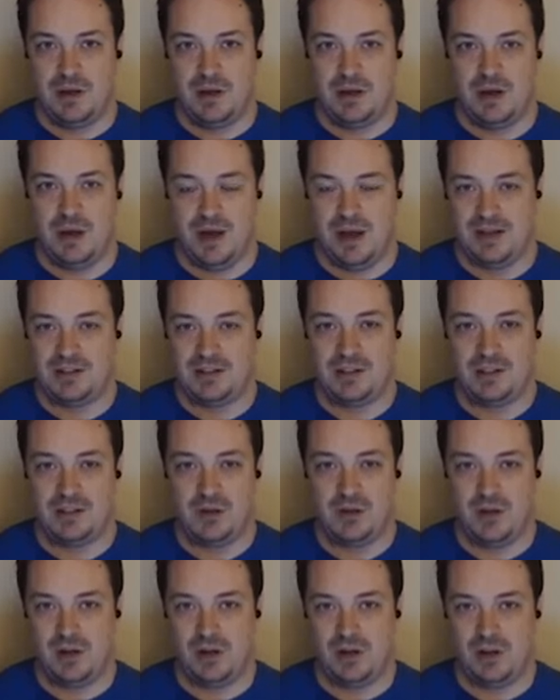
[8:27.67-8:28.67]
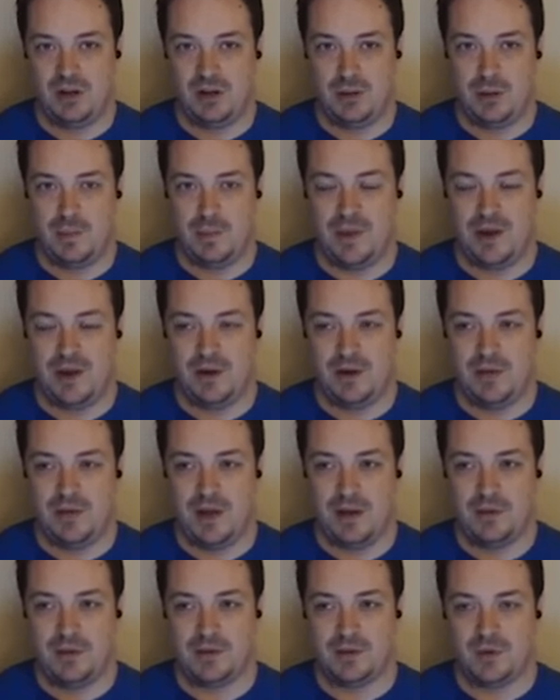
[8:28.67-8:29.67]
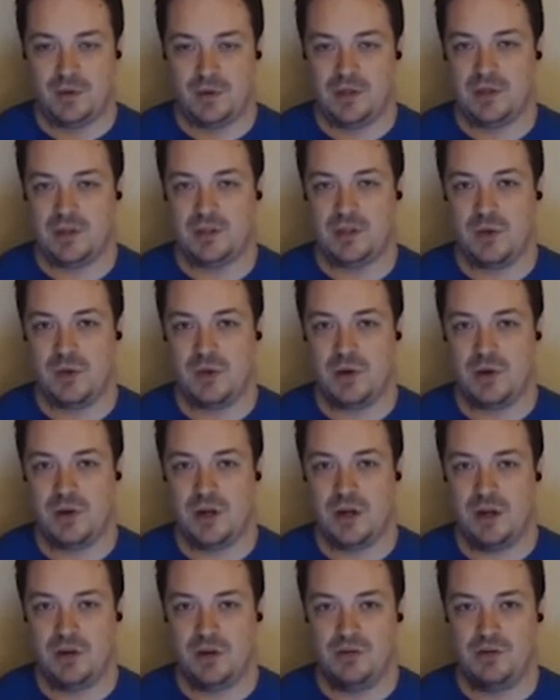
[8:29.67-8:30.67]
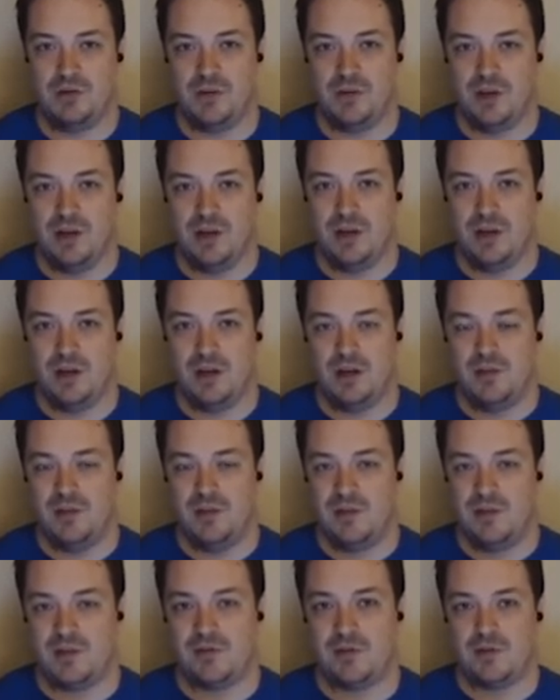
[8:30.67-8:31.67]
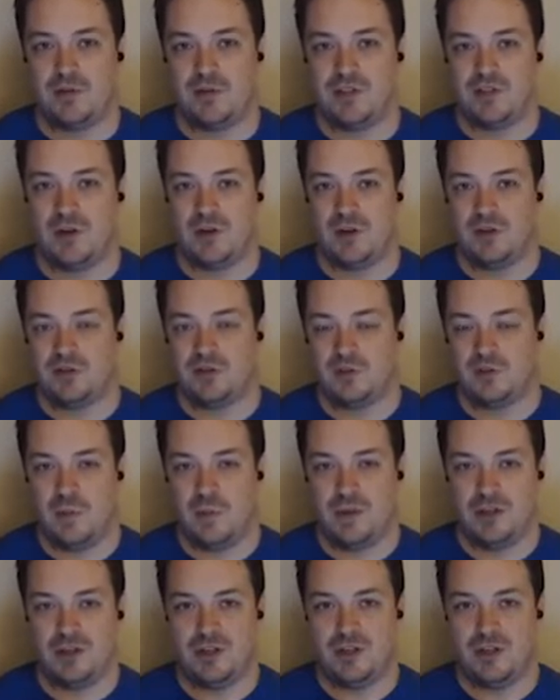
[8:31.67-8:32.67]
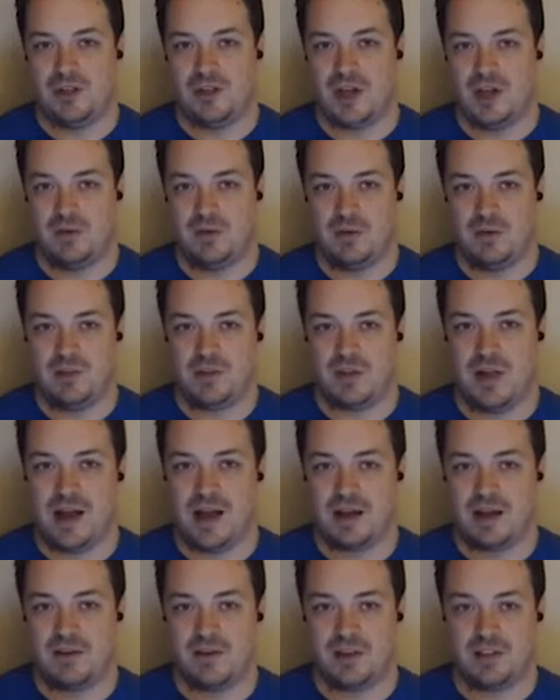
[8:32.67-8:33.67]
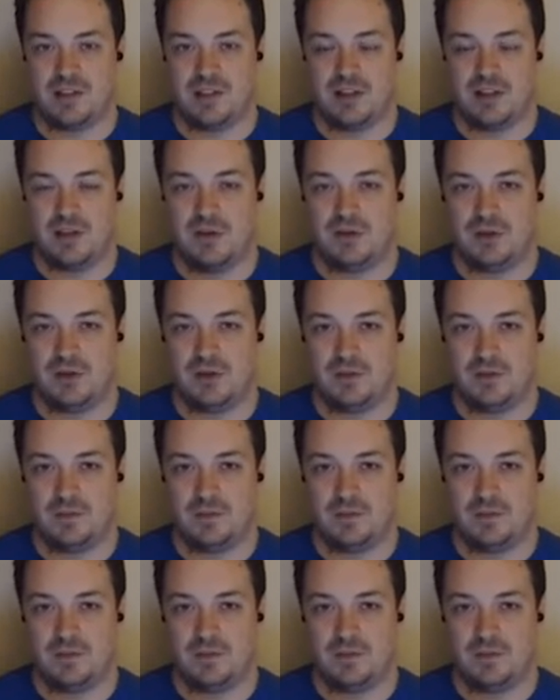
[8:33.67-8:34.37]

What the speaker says: executing a little bit better. And that was really the story of this first series from the pitching side, was a lack of execution.